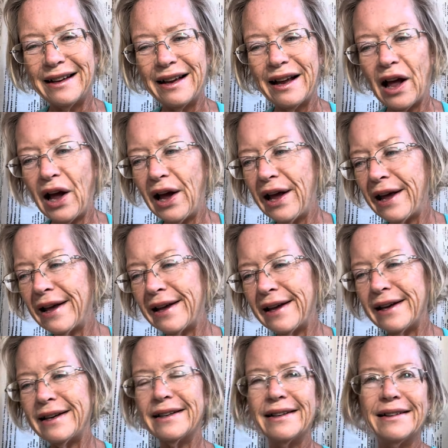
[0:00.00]
I
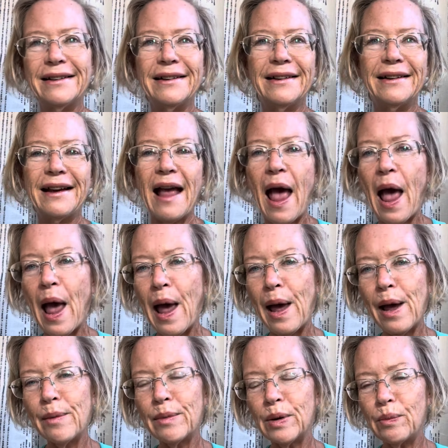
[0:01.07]
had
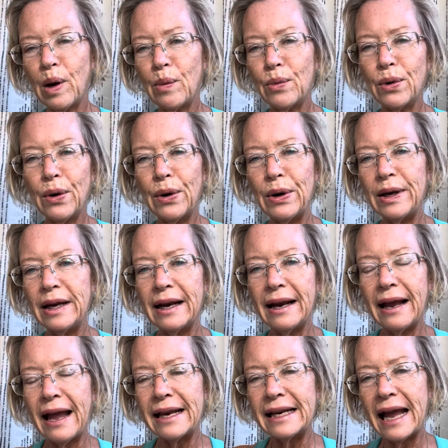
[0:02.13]
ham and pepperoni
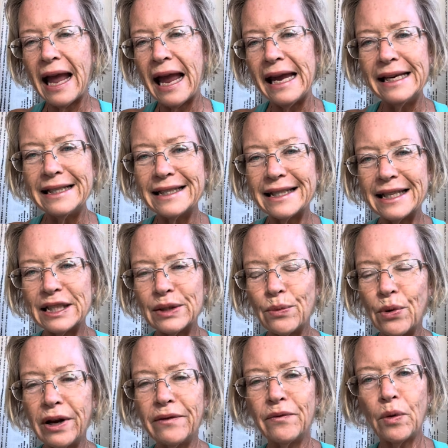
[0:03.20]
and eggs this
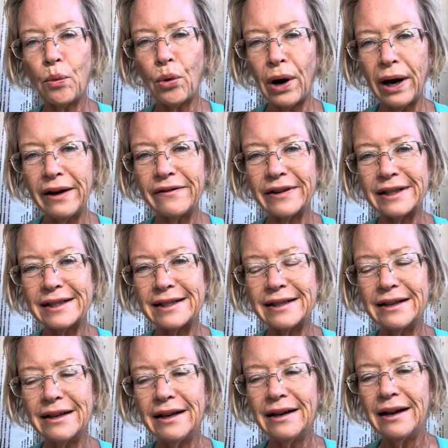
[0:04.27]
morning for breakfast.
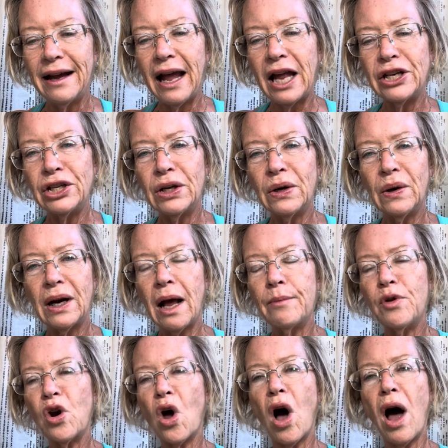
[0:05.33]
And you know what?
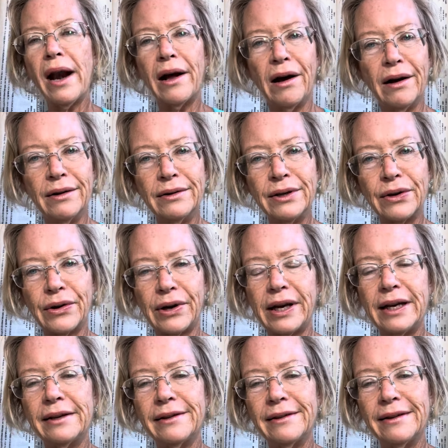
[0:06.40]
I'm not
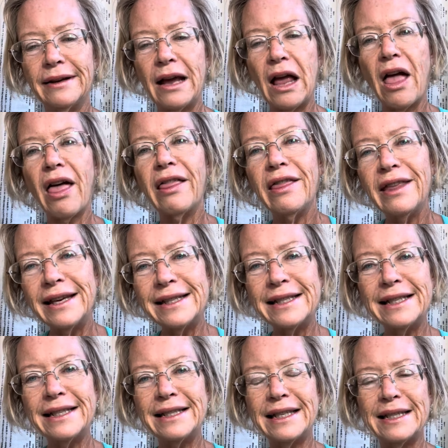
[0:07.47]
hungry. This
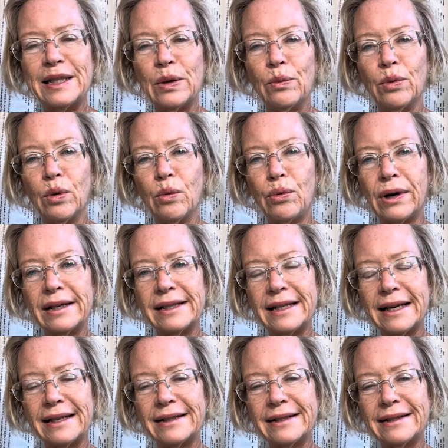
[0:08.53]
is the simple
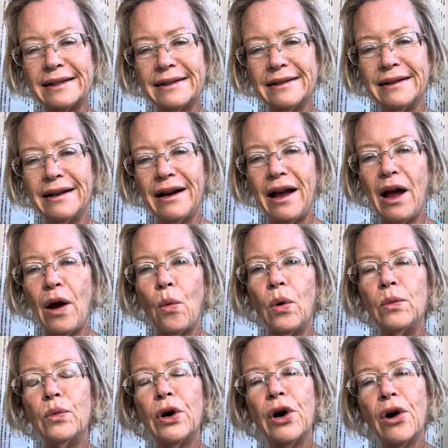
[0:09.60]
process. When
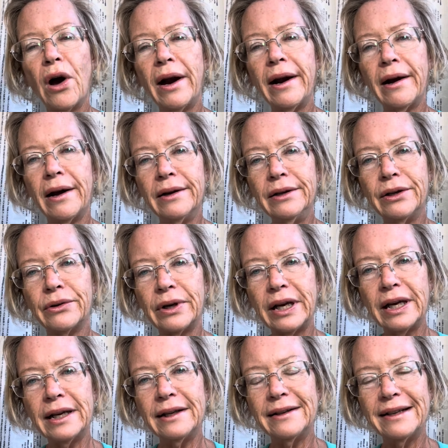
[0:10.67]
we're not
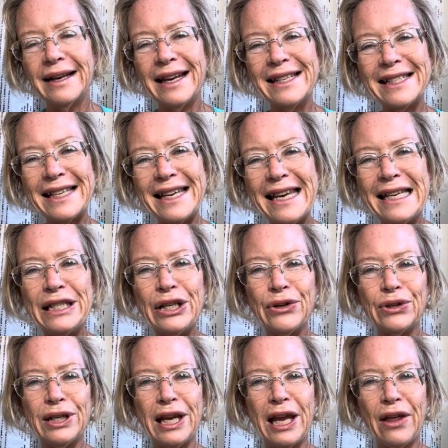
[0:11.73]
hungry, it's easier
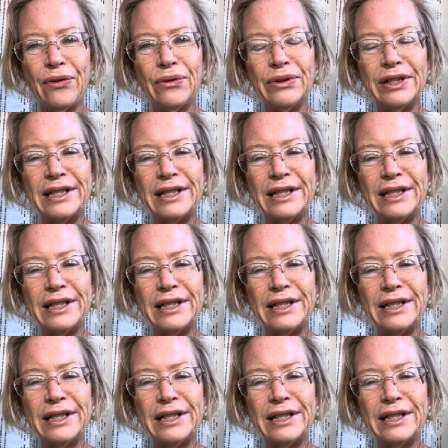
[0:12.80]
to get through the